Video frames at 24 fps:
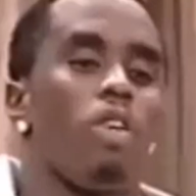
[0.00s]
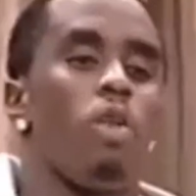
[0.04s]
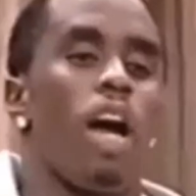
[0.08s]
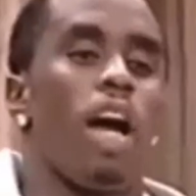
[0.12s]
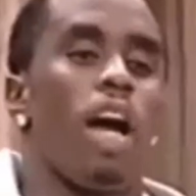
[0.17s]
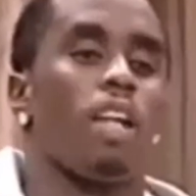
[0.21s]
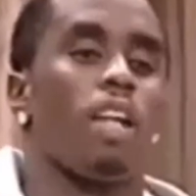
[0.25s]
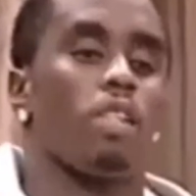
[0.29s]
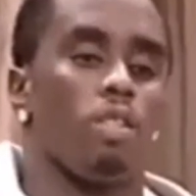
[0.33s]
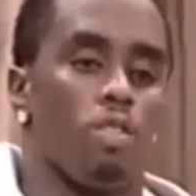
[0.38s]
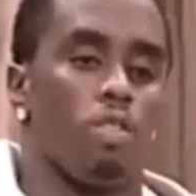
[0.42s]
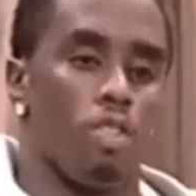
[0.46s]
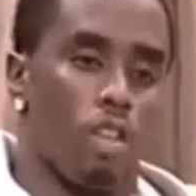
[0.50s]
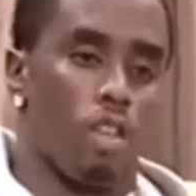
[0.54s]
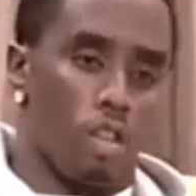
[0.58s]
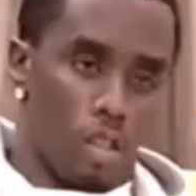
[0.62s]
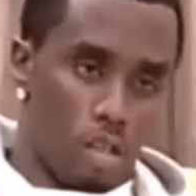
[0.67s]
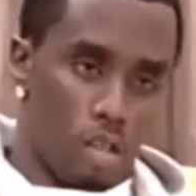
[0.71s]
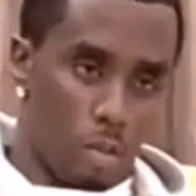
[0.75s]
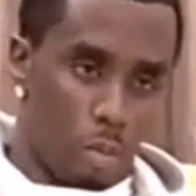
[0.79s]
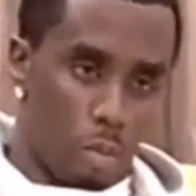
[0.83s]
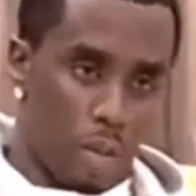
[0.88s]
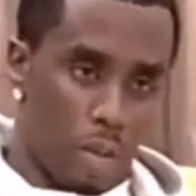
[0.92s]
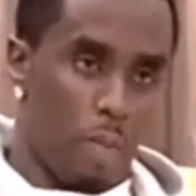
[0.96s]
making of the
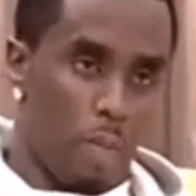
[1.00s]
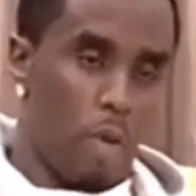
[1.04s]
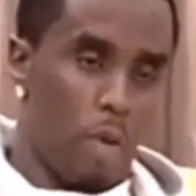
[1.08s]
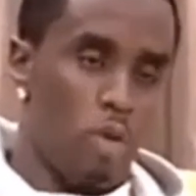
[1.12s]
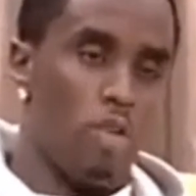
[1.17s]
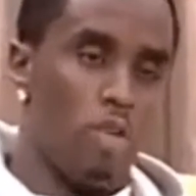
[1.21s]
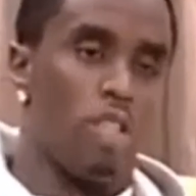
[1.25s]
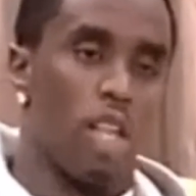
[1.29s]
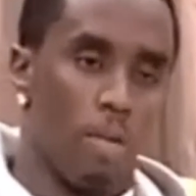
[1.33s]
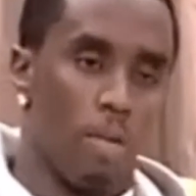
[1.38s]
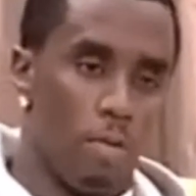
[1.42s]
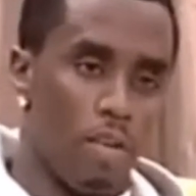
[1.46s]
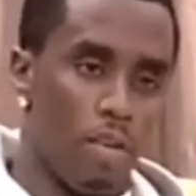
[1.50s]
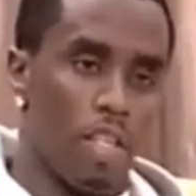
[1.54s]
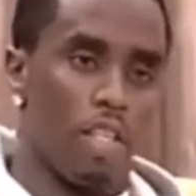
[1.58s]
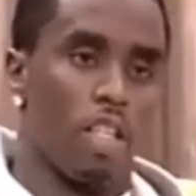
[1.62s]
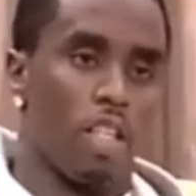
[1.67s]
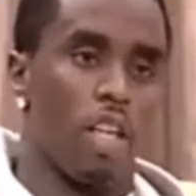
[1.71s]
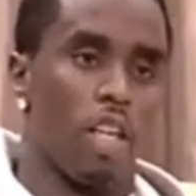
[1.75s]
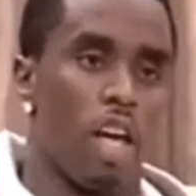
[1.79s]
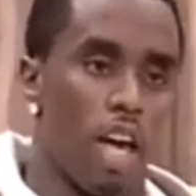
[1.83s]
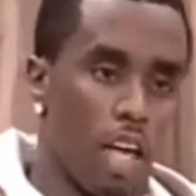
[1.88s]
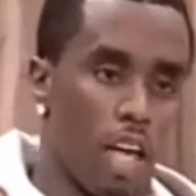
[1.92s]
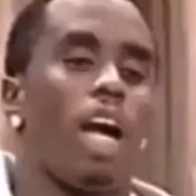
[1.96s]
band, and like
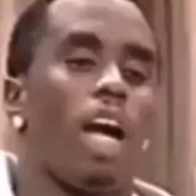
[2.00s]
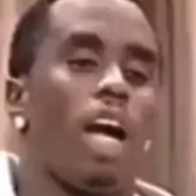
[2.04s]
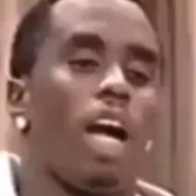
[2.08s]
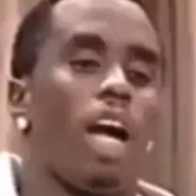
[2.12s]
he